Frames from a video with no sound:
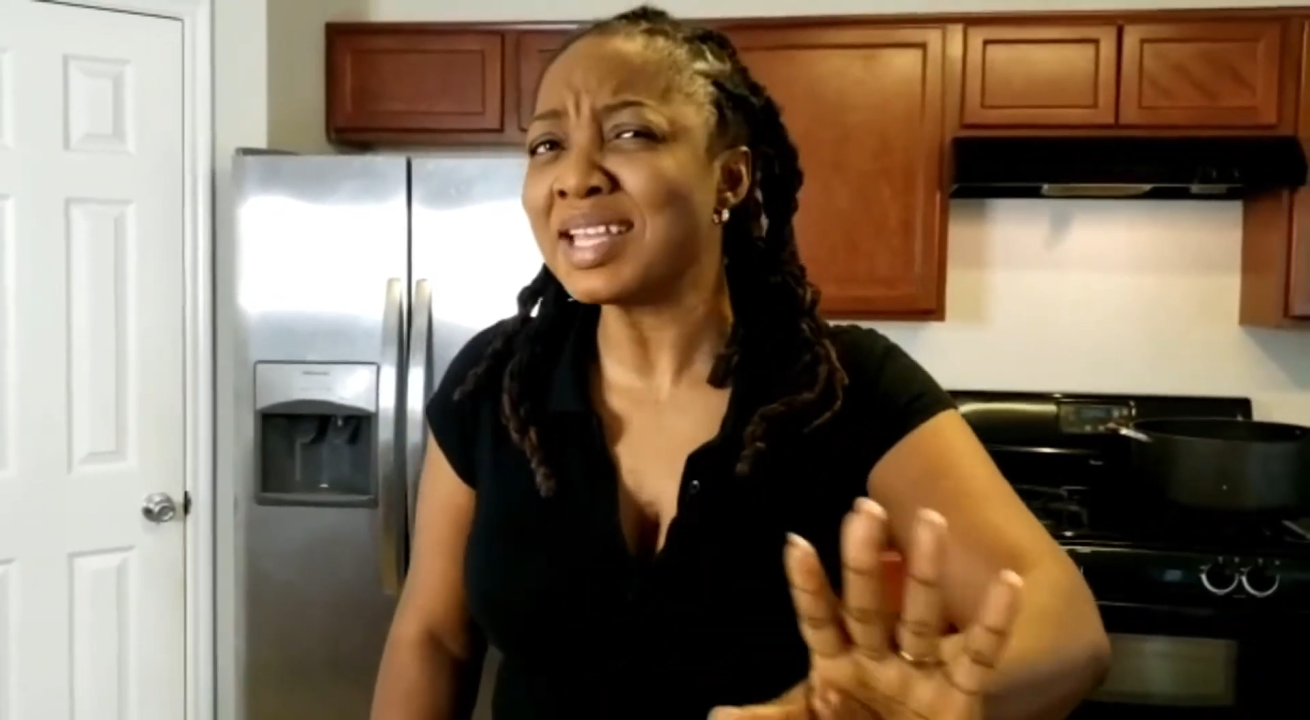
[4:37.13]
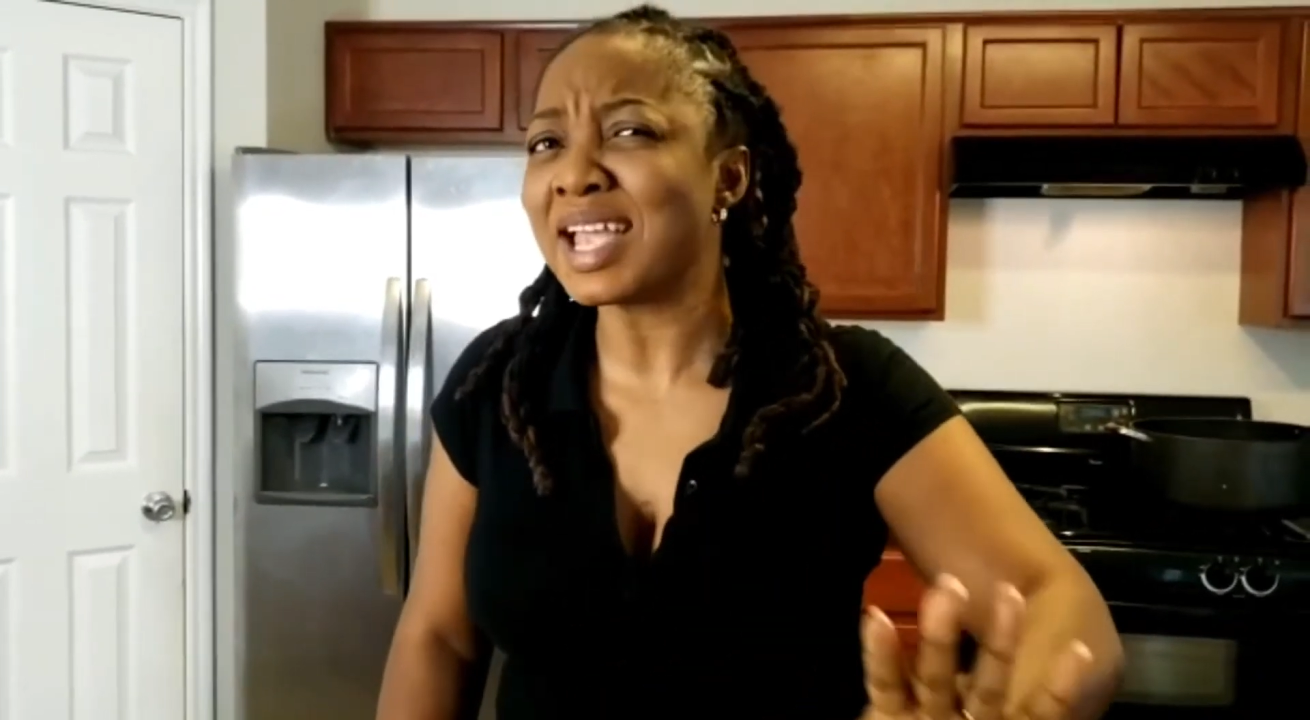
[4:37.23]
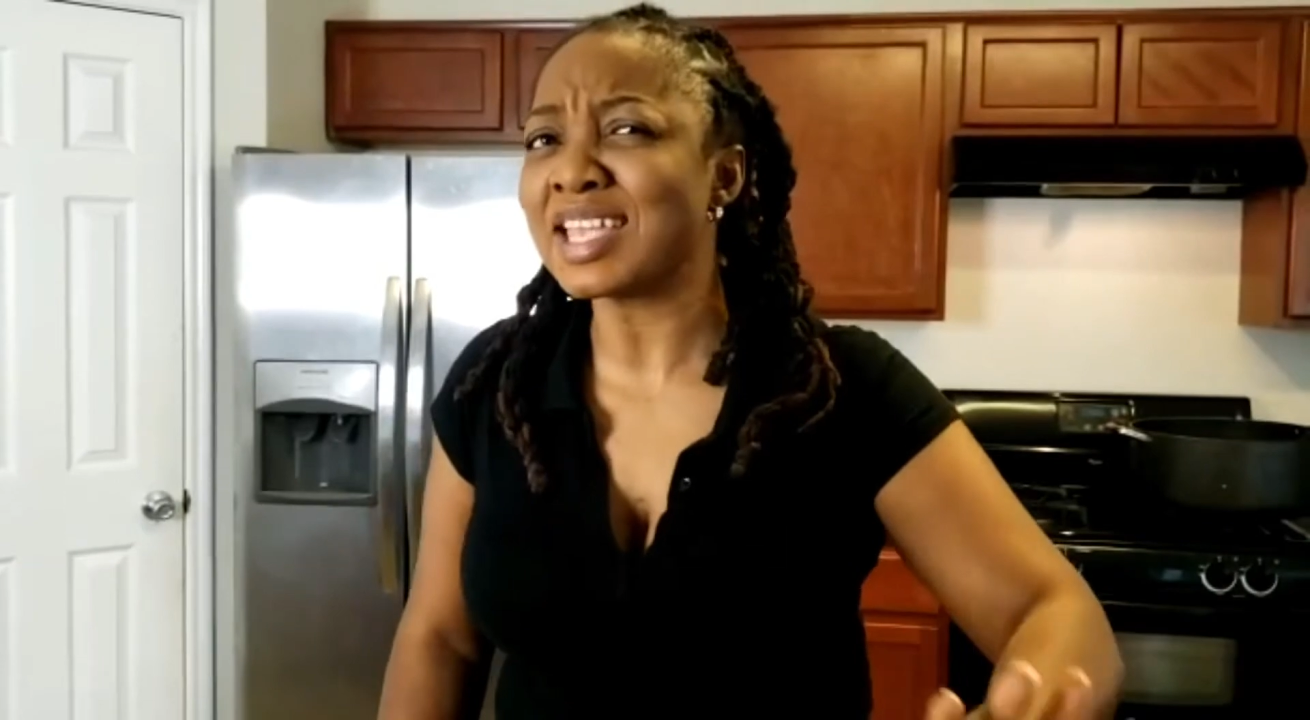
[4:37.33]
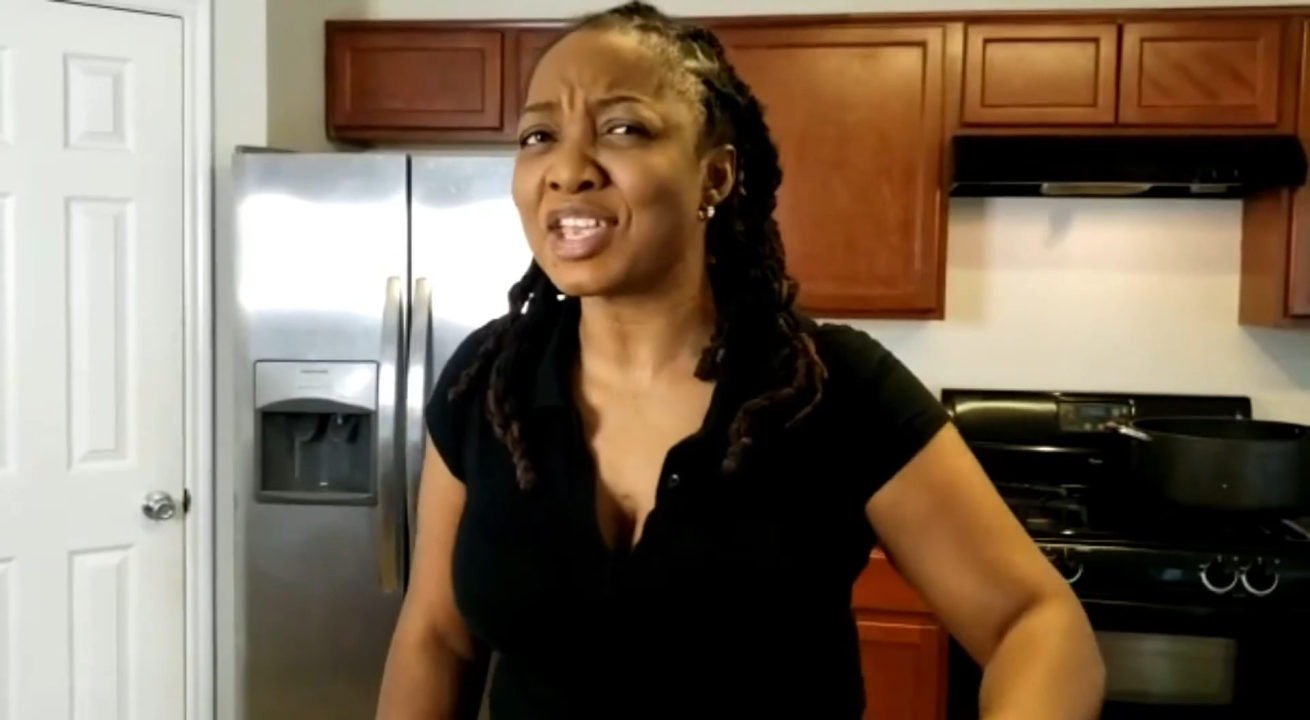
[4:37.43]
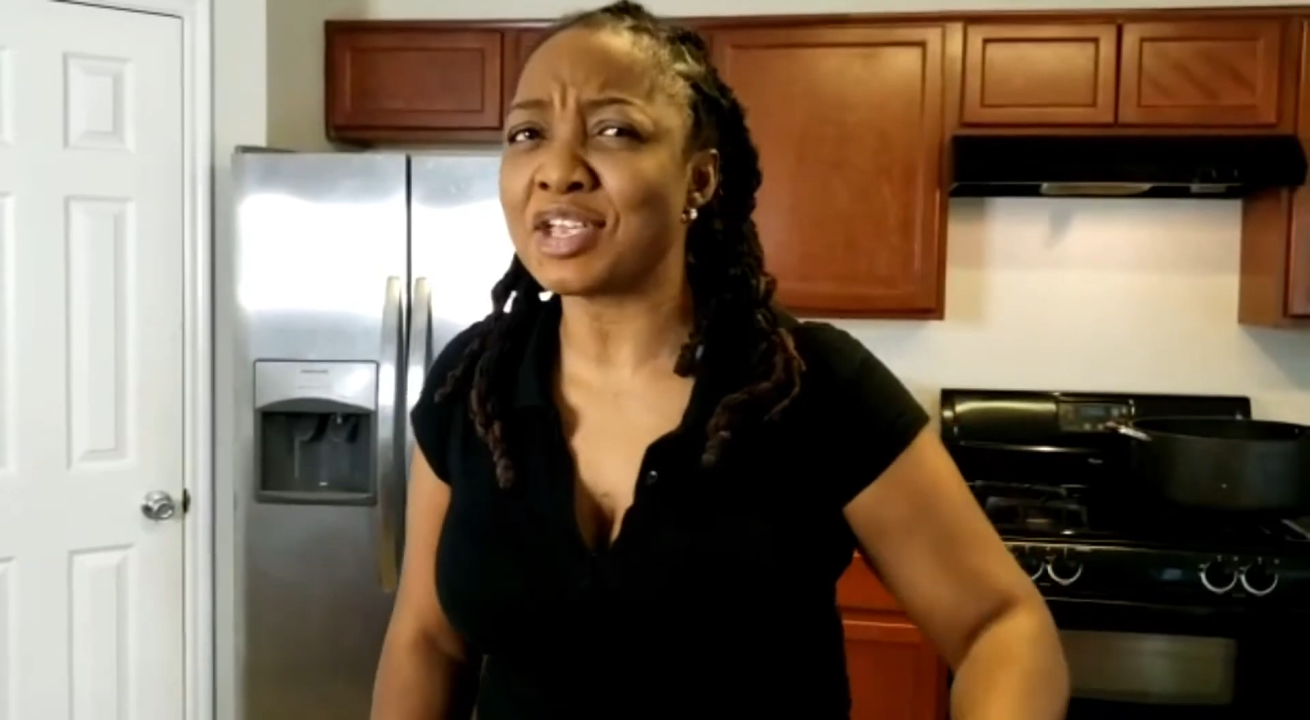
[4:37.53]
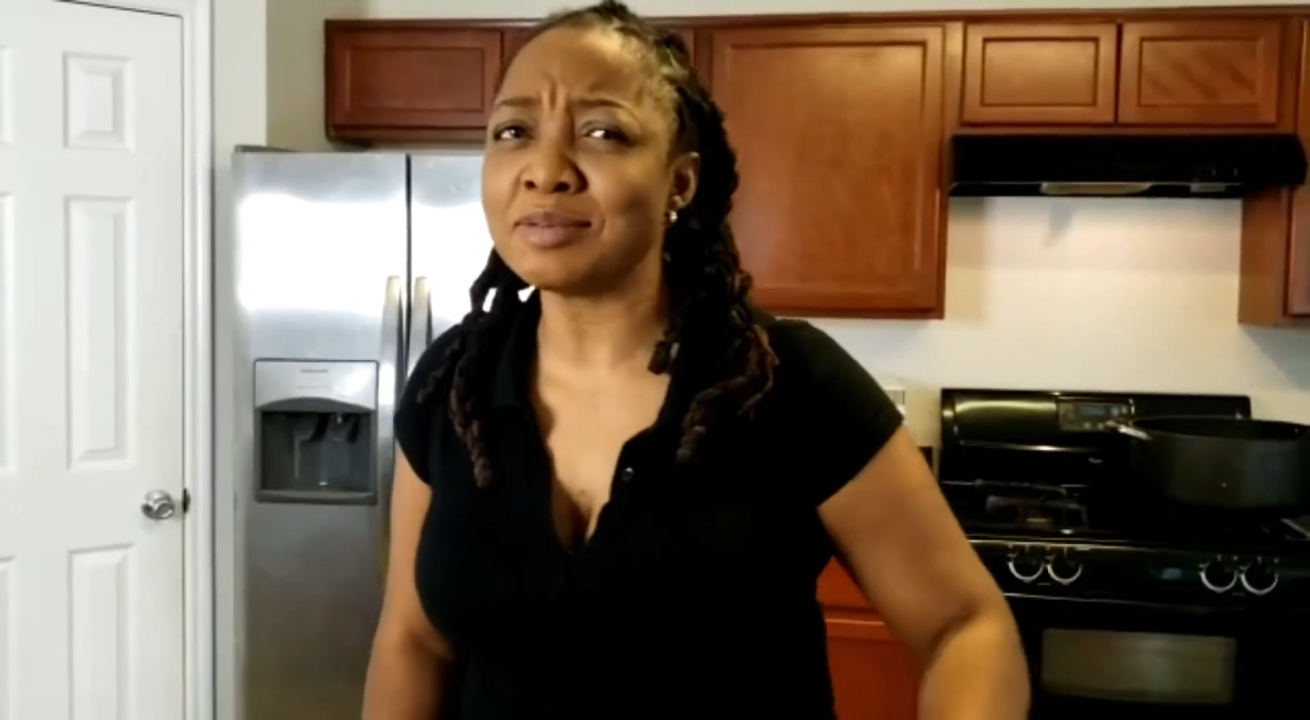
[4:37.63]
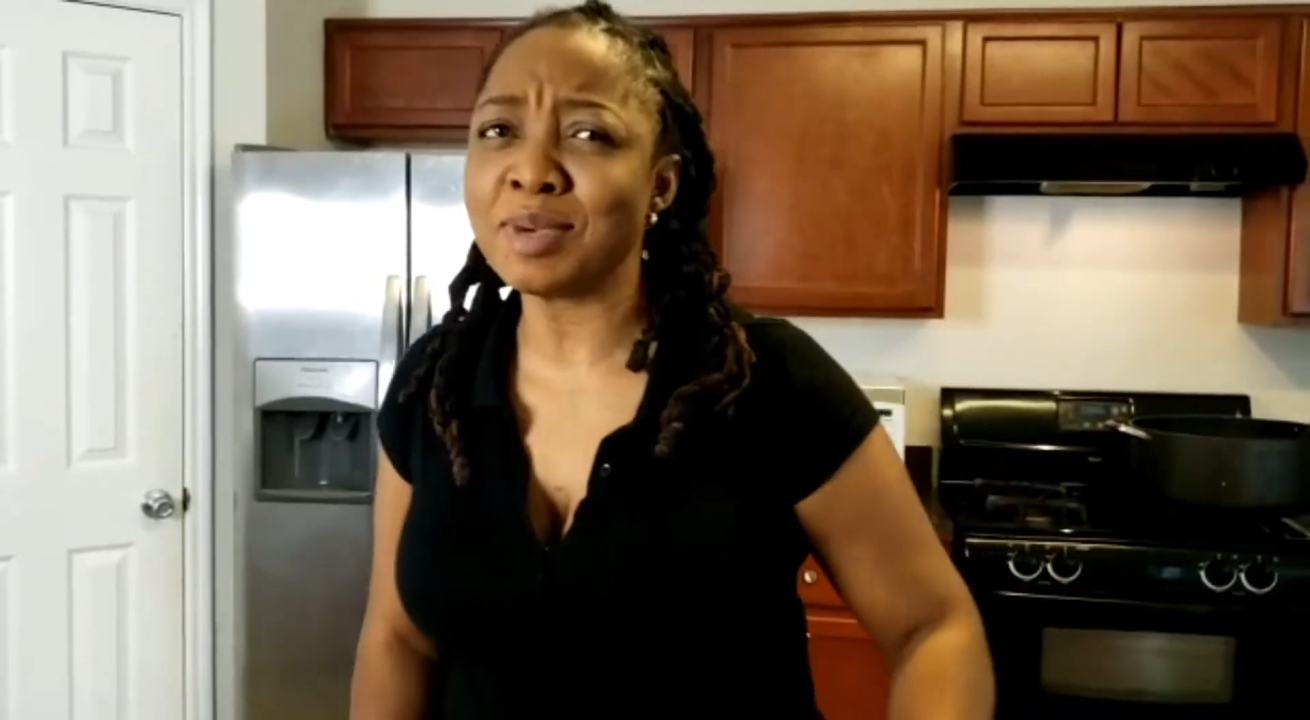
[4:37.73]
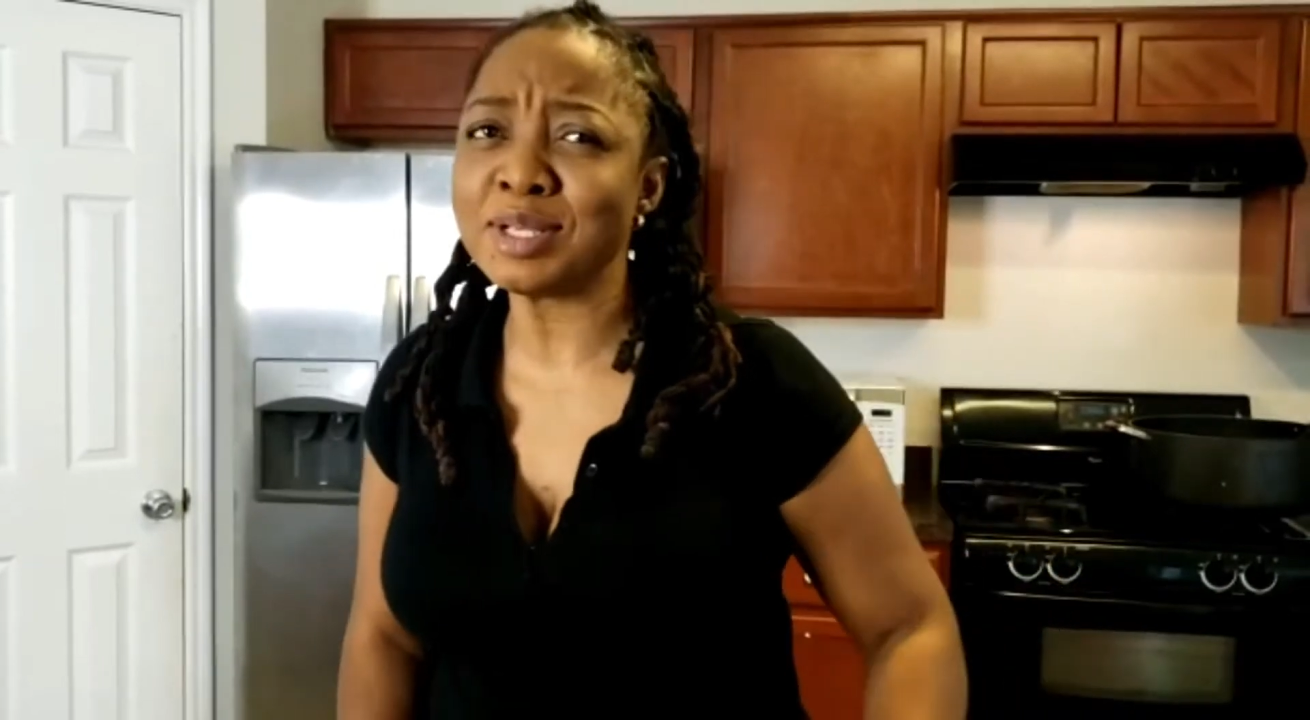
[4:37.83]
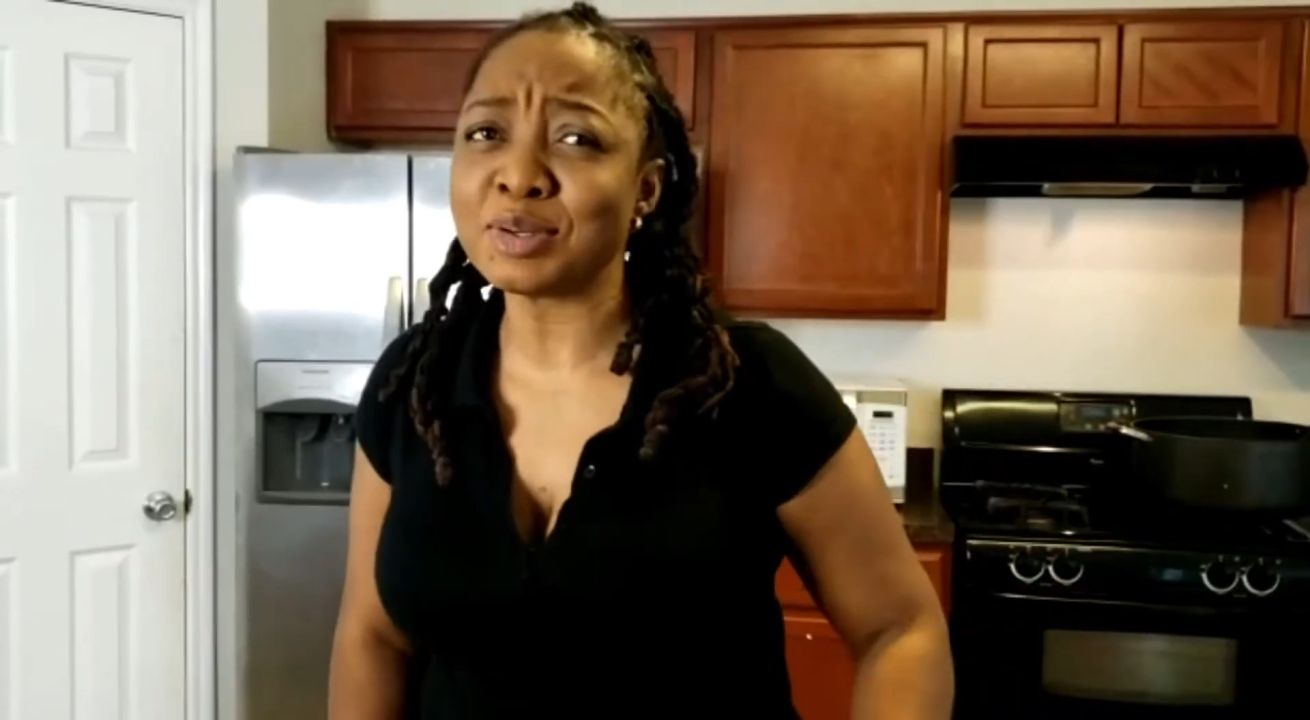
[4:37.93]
engagement,